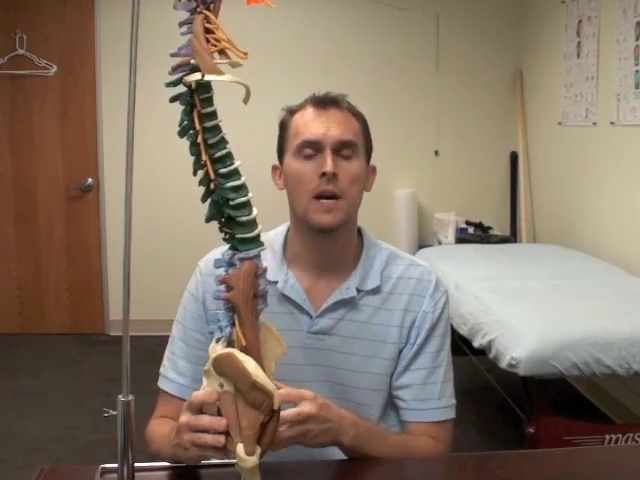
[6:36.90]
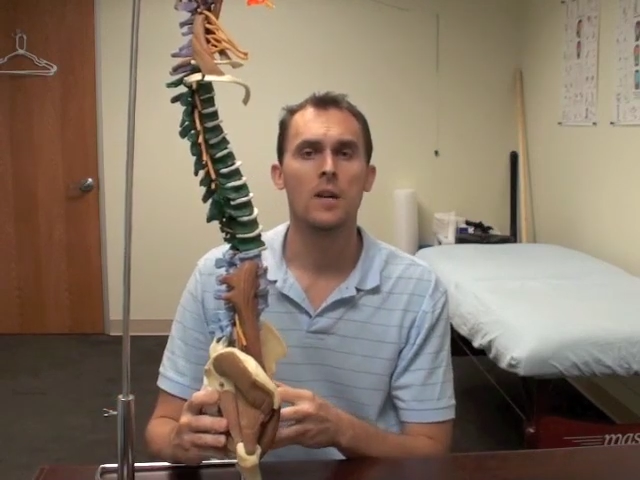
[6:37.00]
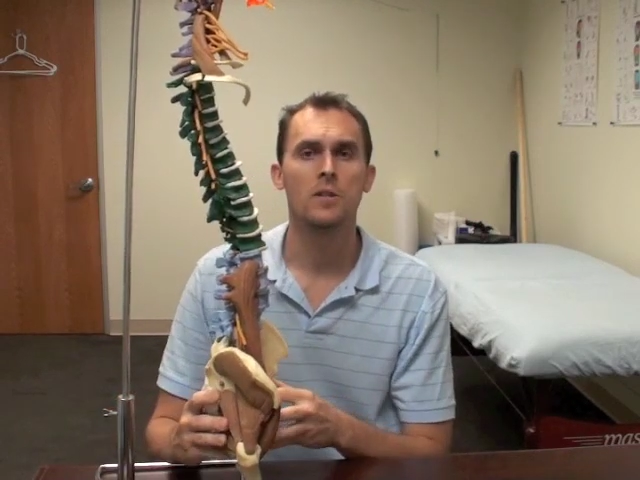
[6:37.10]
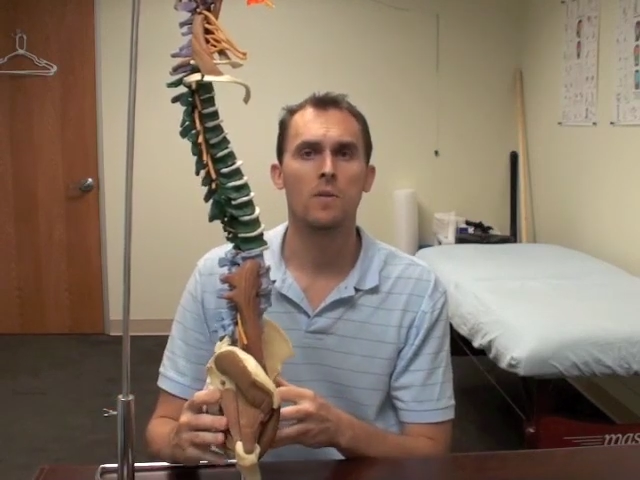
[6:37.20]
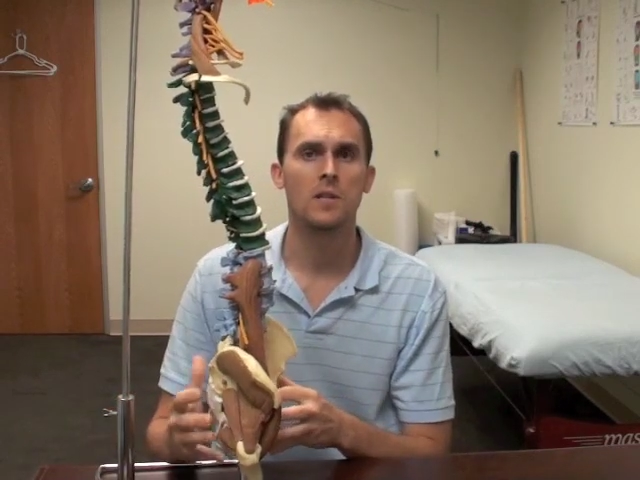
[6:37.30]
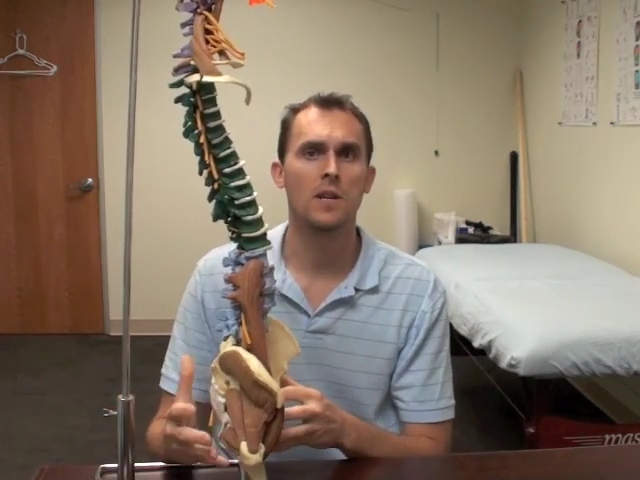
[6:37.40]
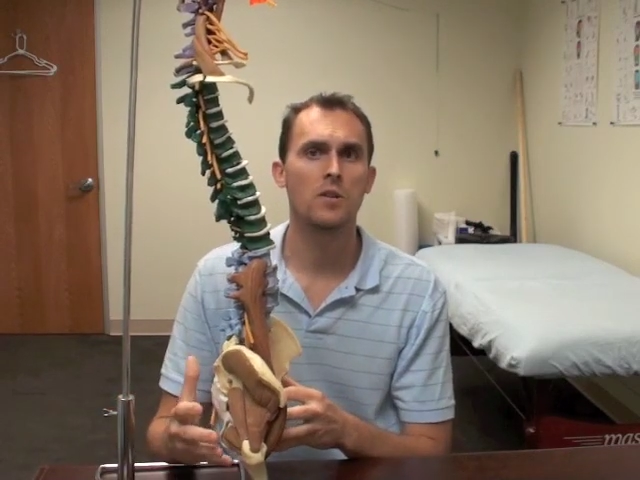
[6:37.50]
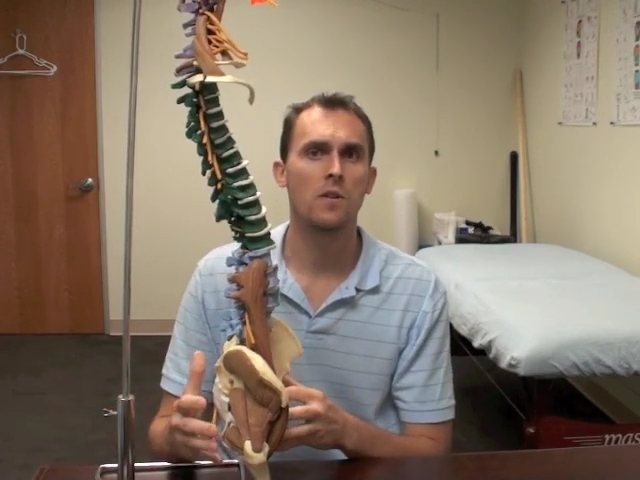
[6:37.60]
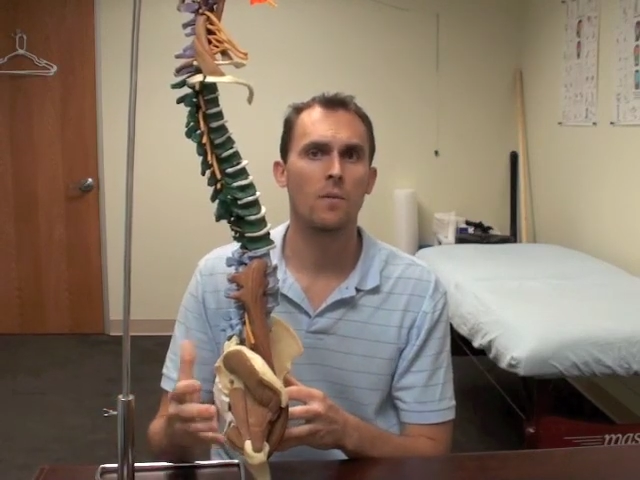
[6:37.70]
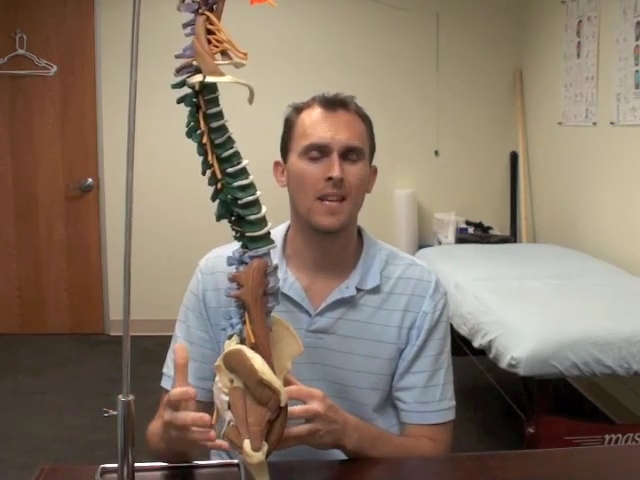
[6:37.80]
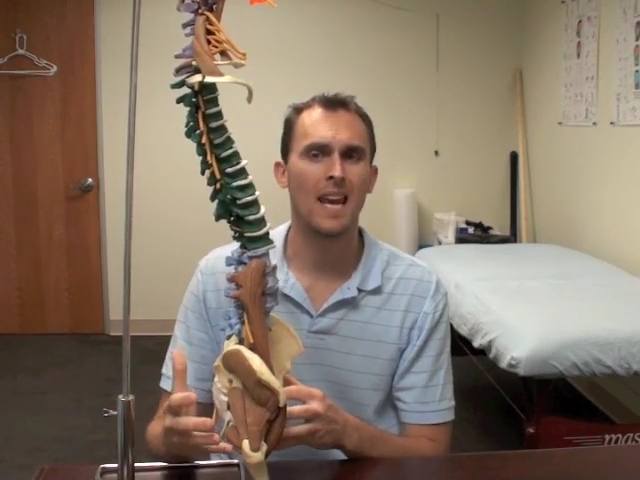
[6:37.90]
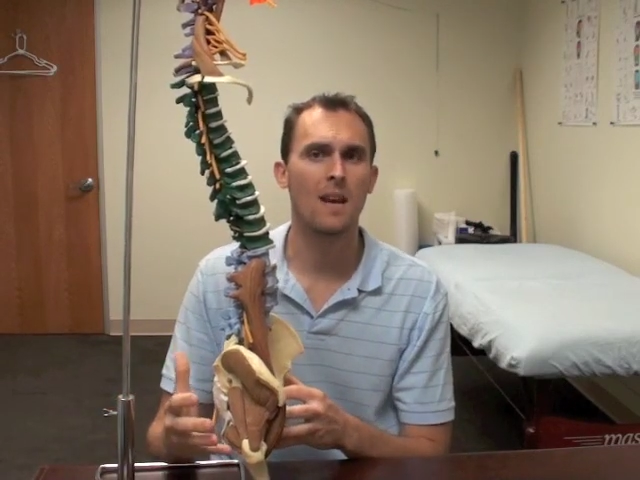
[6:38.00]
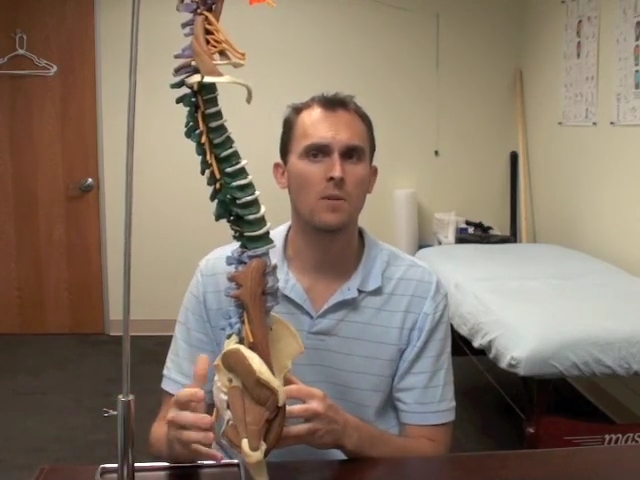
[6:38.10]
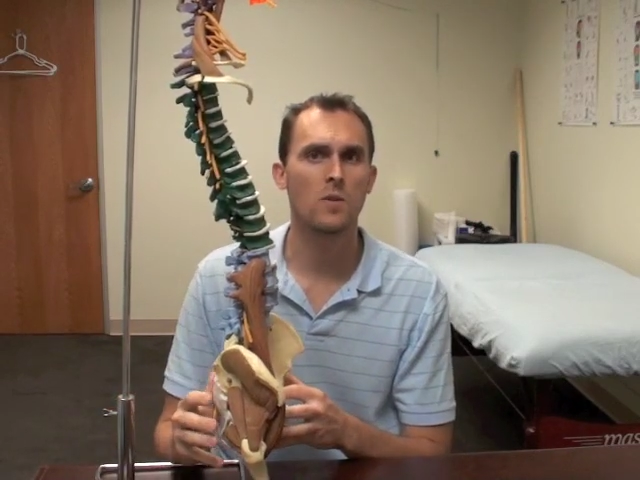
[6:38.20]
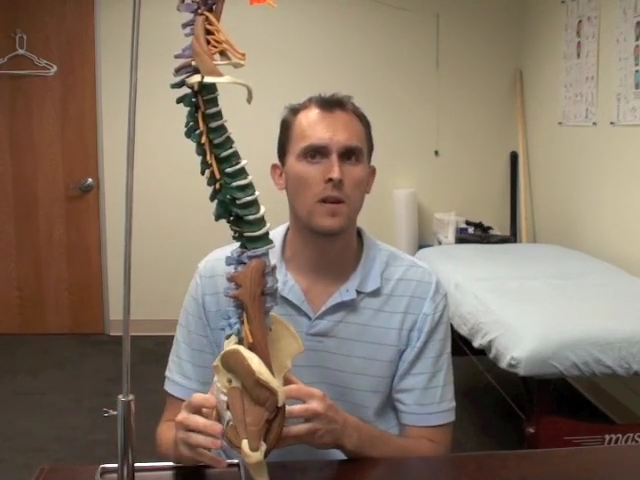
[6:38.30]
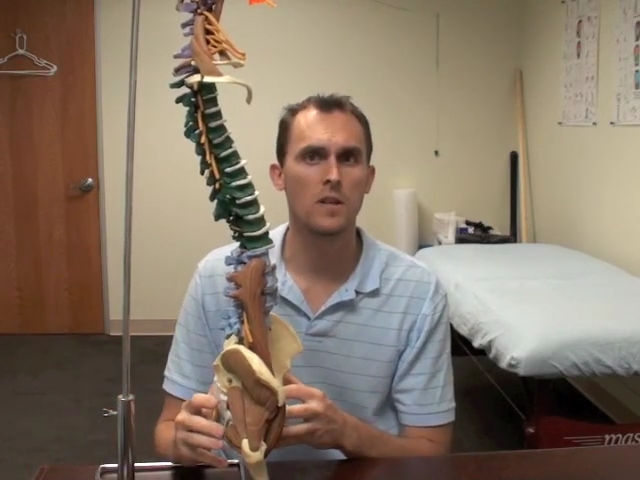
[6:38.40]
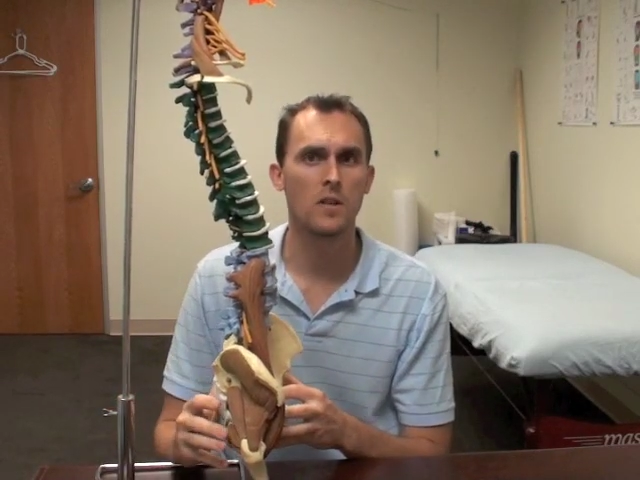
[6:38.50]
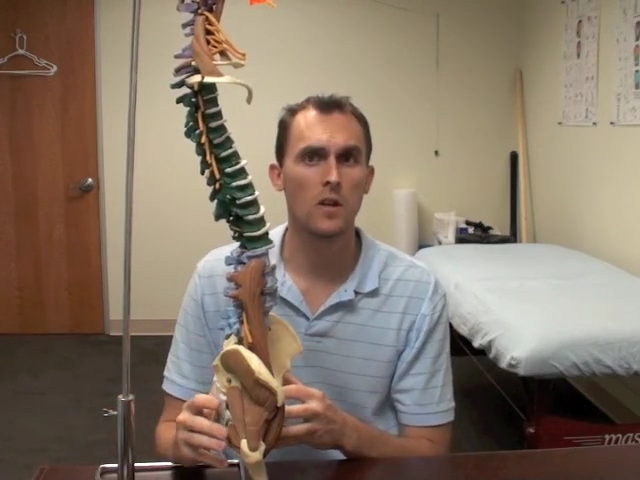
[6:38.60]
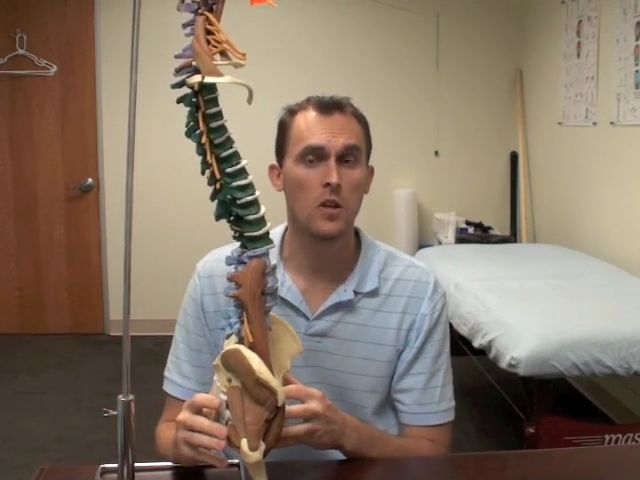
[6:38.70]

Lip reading: So essentially what the hamstrings